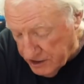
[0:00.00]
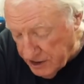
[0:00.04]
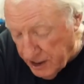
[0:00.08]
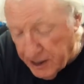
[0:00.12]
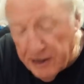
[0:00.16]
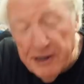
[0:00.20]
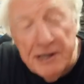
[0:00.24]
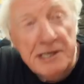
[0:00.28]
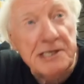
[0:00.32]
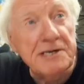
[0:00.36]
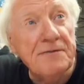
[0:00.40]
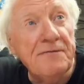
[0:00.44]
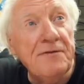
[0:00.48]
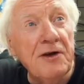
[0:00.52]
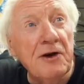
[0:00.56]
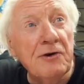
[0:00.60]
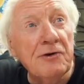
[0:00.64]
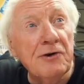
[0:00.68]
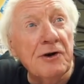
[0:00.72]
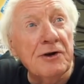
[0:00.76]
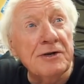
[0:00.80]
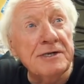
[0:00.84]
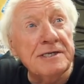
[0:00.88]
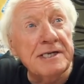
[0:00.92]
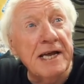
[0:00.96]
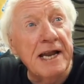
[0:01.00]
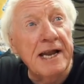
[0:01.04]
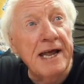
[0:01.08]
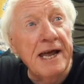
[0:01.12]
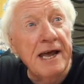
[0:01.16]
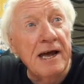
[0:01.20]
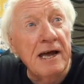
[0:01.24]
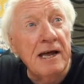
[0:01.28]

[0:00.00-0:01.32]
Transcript: You know, there's a few good ones in here.